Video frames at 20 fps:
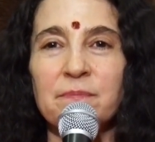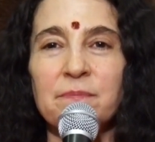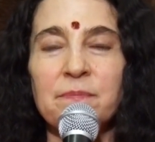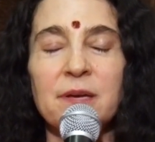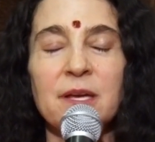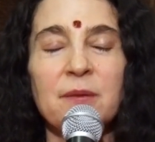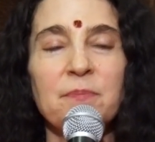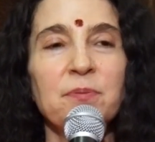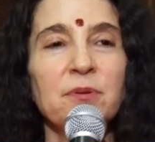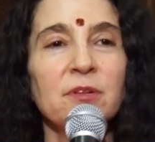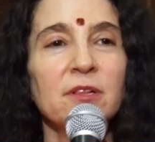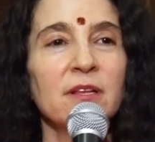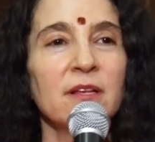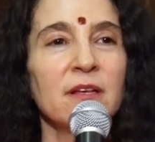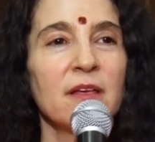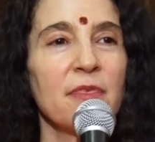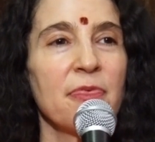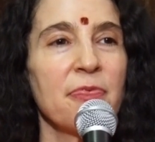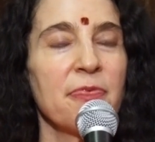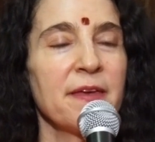people
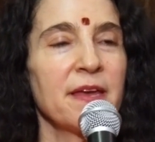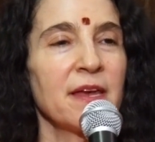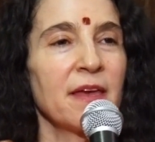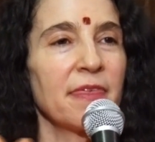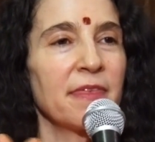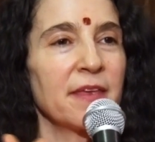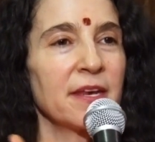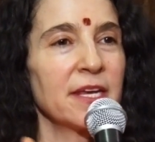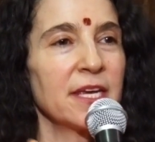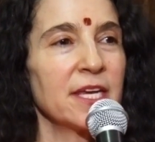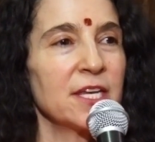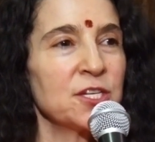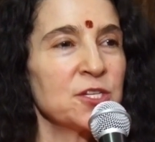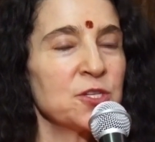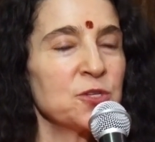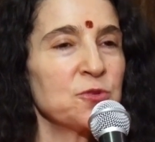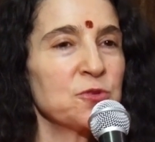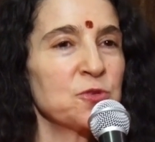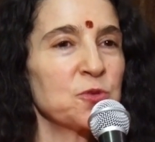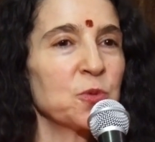think that
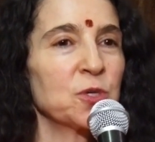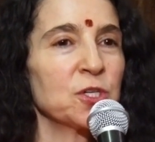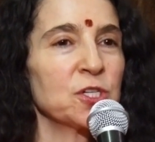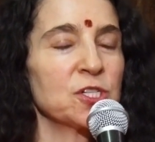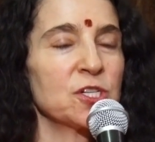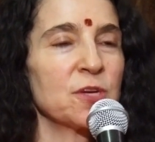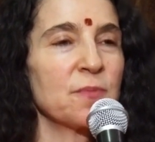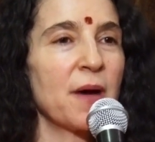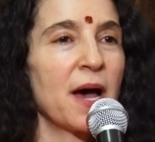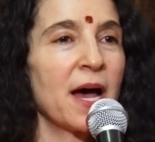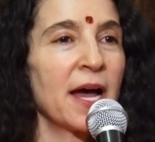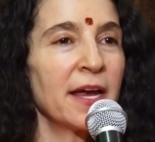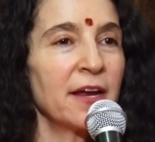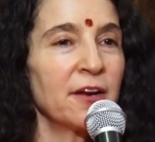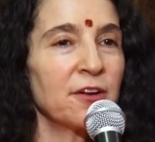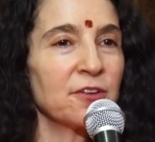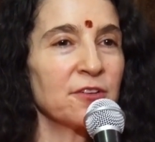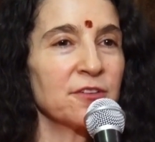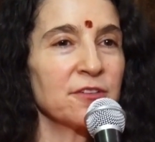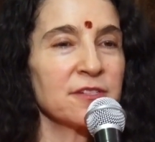Hindus worship
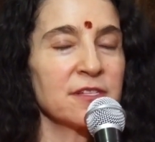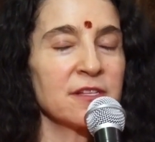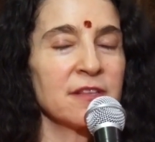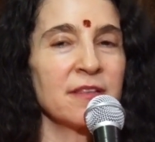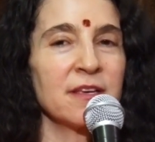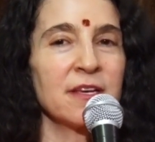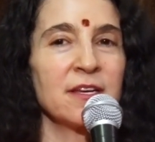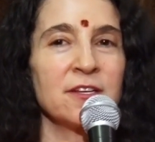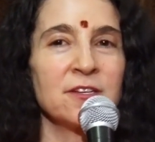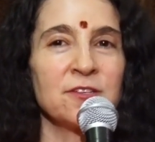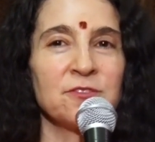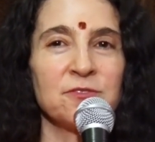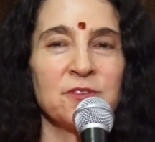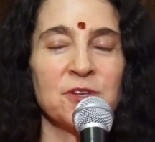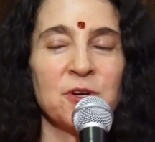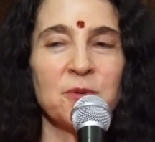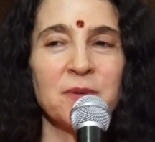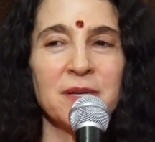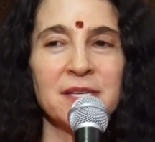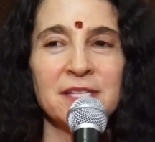idols, and the Hindus
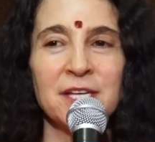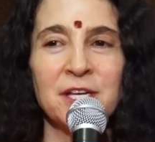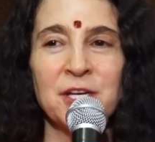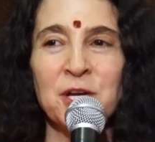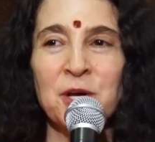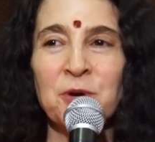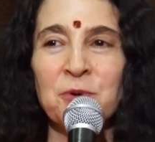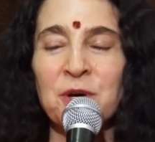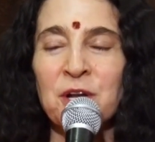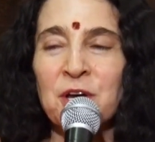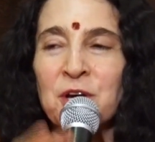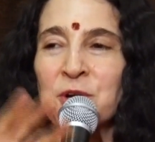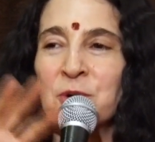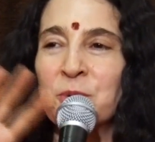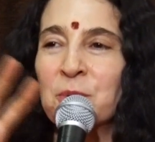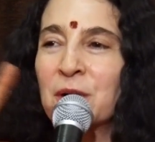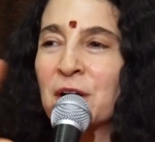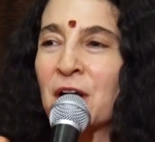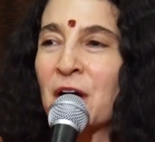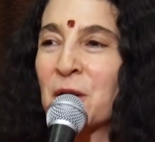always say, no, no,
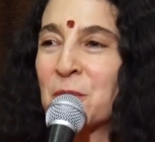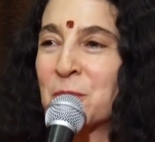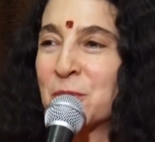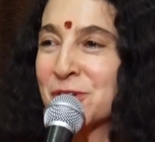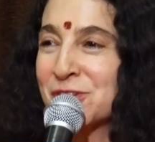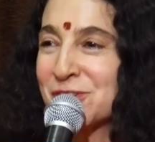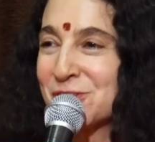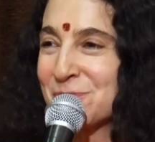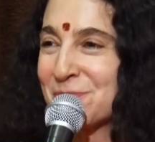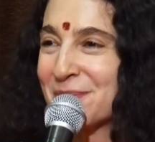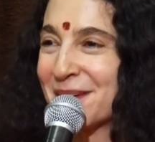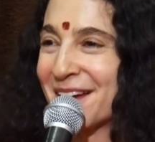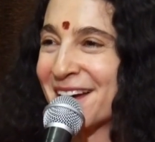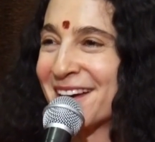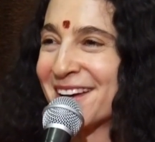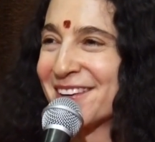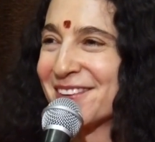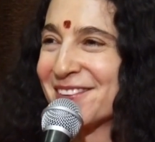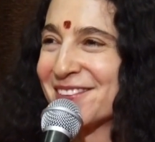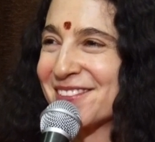we're not worshiping
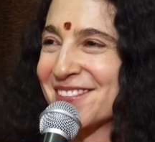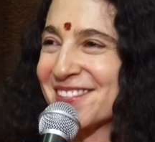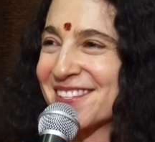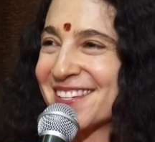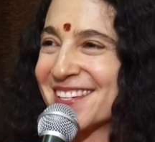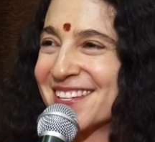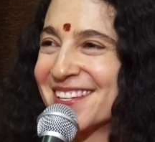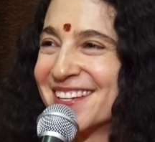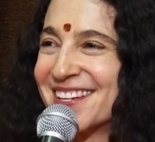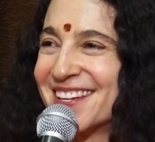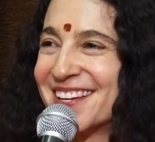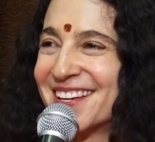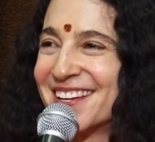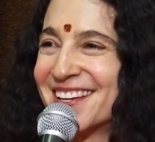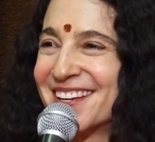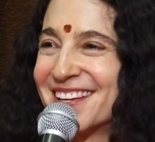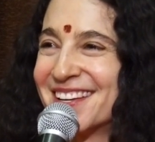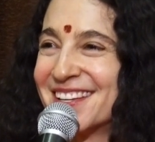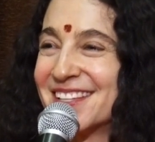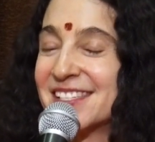idols.
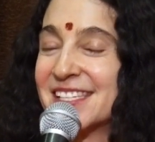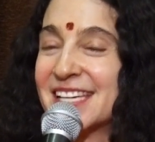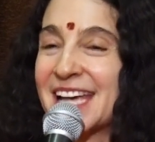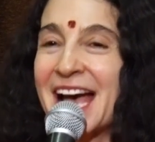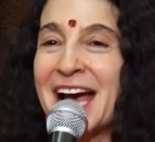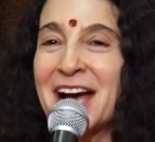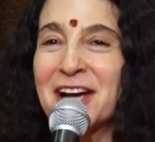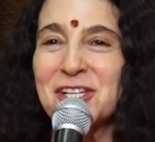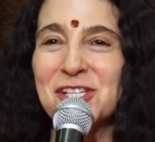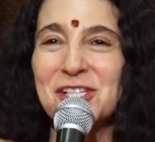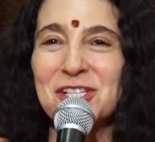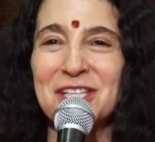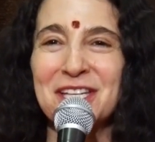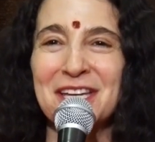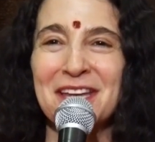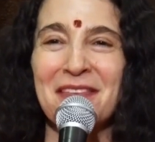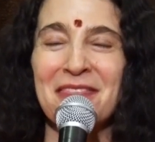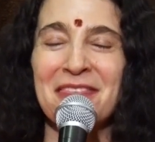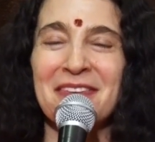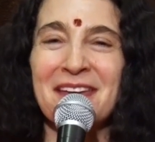See,
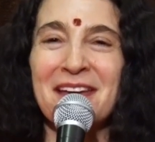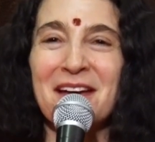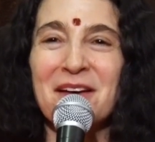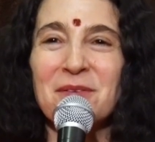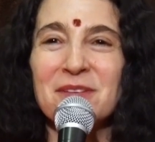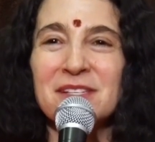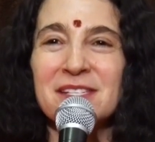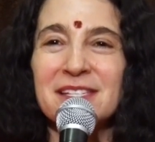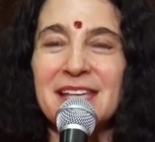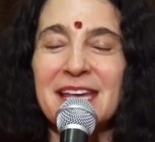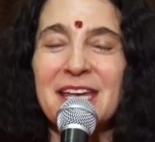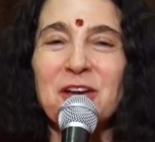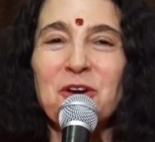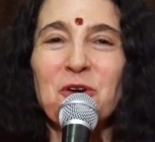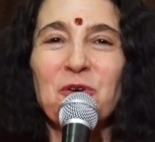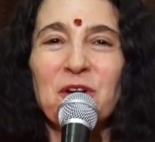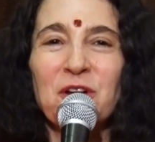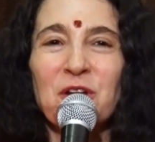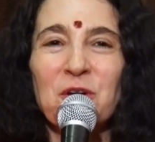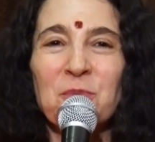actually, the
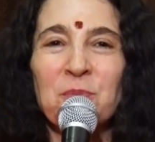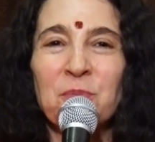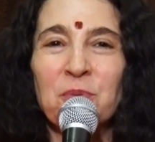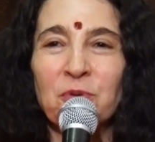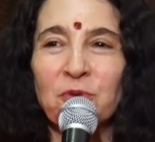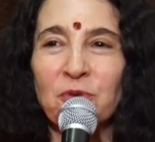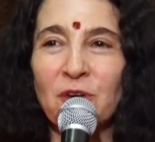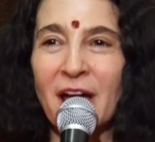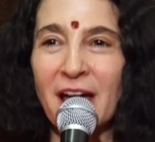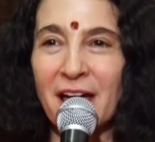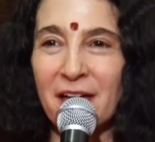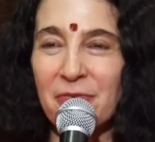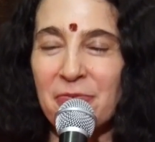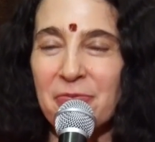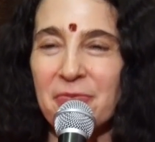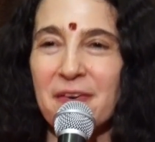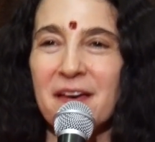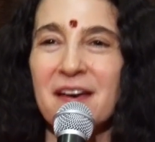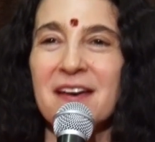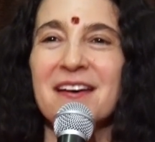sacred
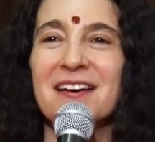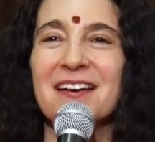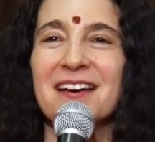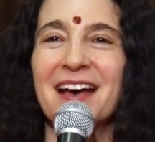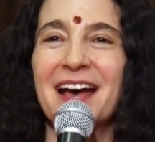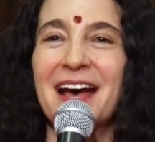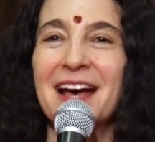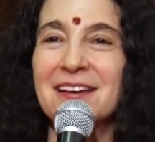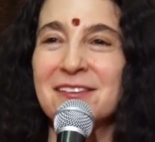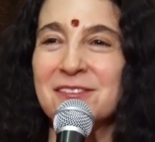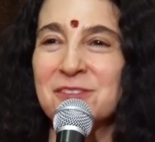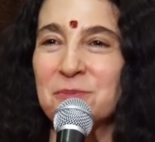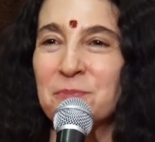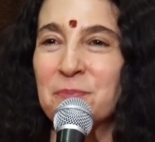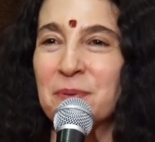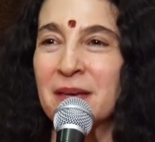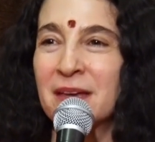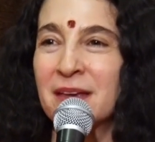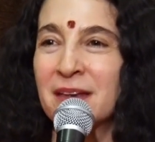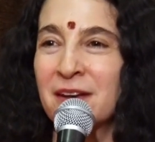breath has
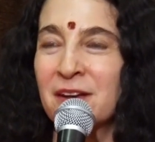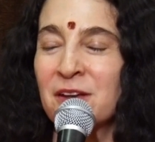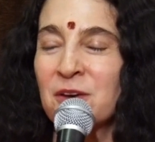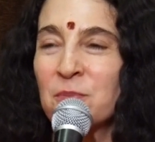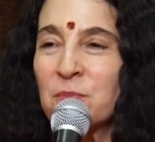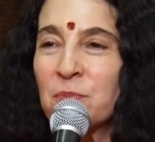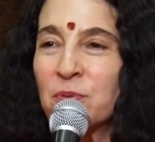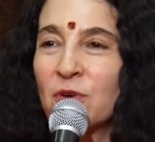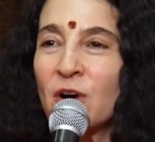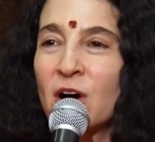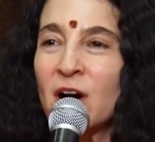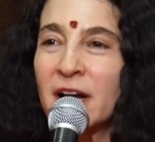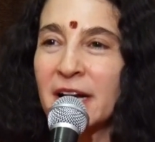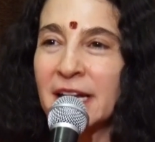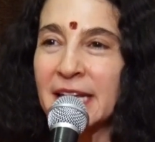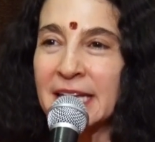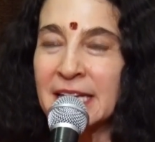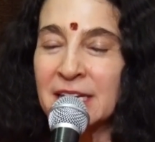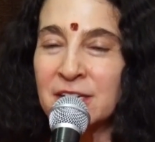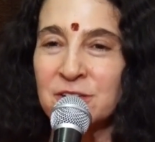been brought
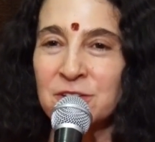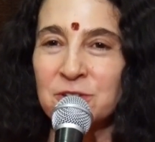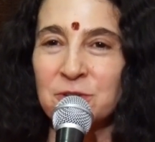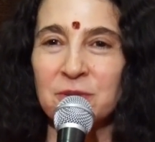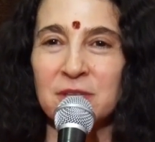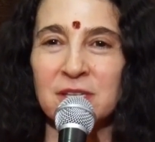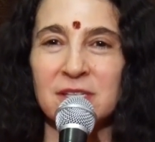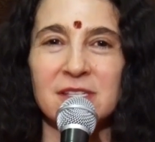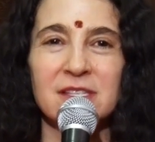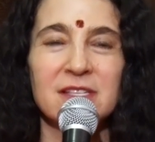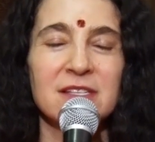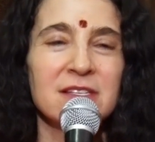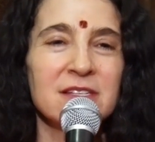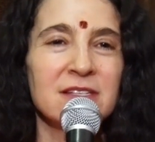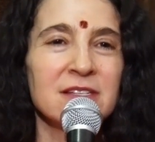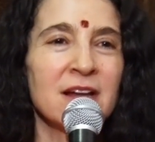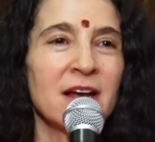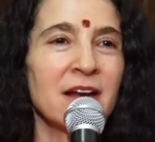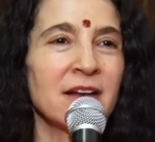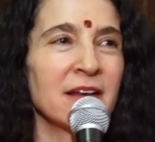into this. This
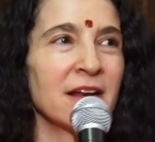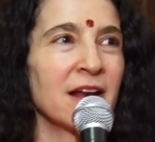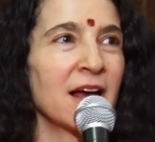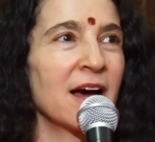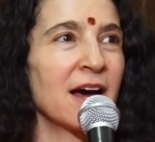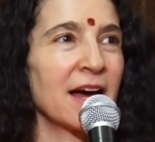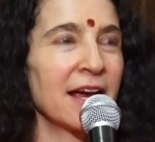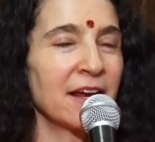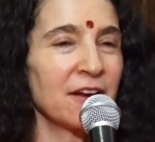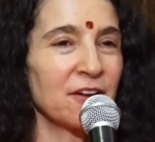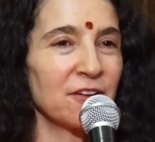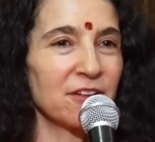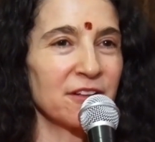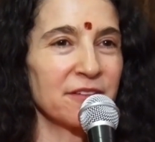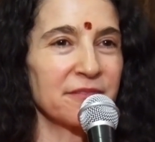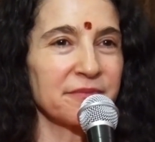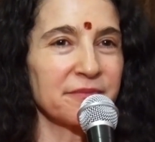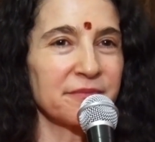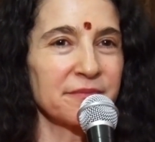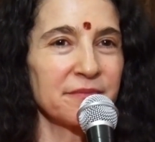is not an idol,
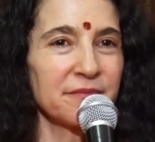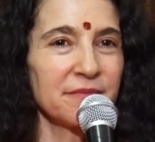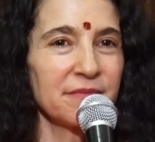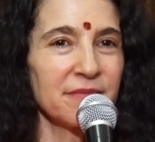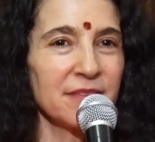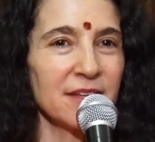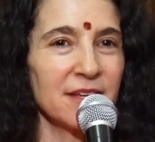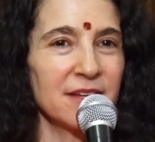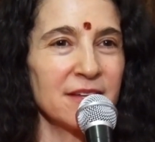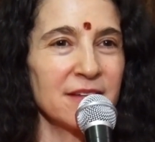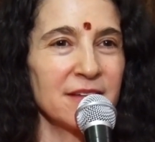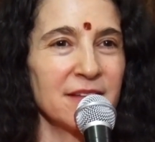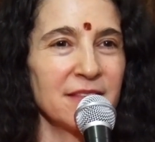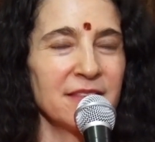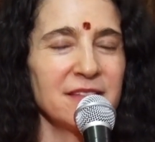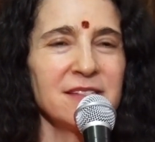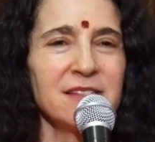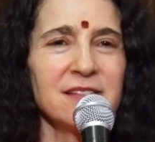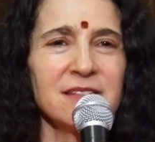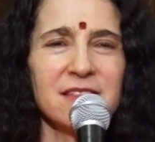
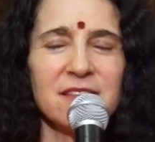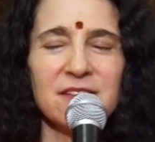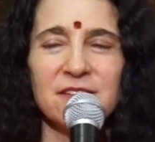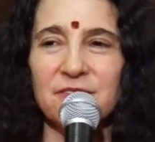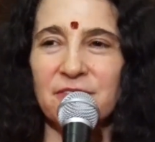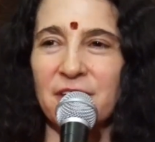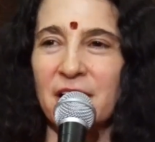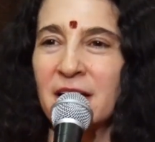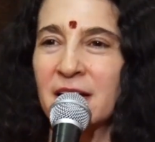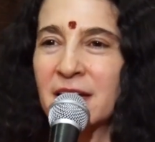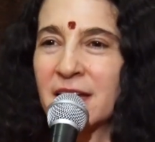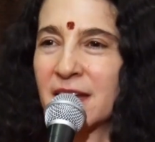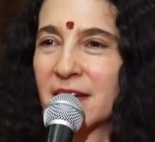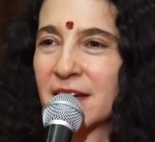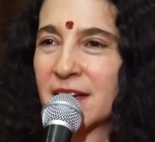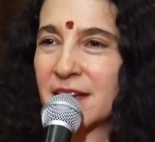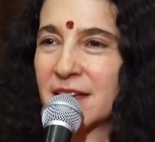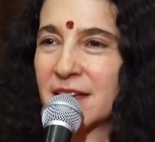this is the divine